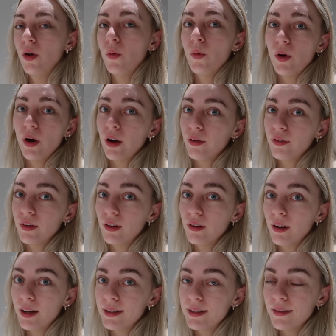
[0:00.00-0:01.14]
work for the
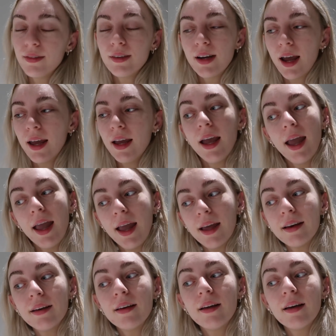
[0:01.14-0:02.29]
rest of the day.
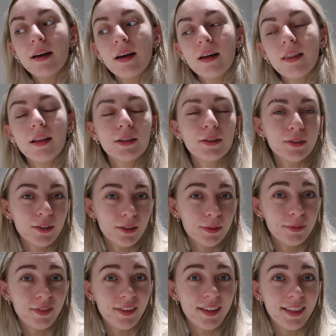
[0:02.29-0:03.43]
And there's also
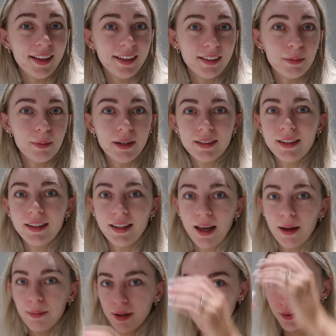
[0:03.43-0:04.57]
some fun things mixed in
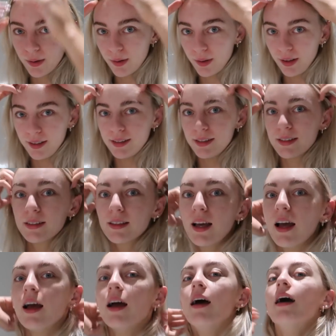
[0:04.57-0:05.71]
there because,
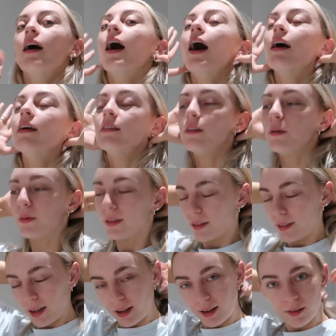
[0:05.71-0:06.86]
as you would
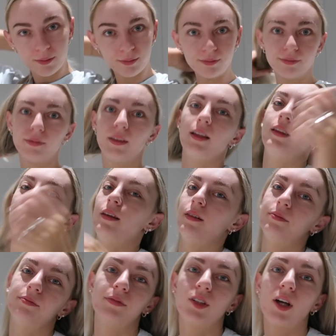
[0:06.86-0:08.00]
see in
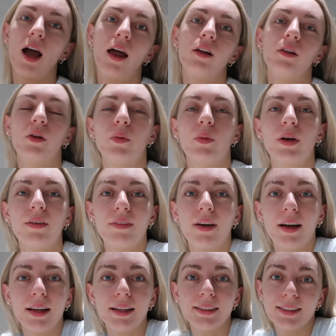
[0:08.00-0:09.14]
the title or
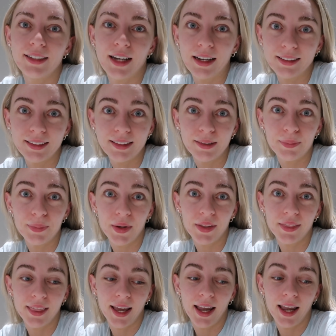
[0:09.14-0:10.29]
whatever, it's Jackson's
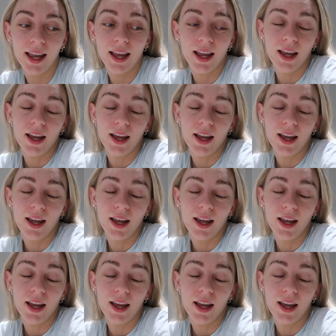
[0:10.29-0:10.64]
birthday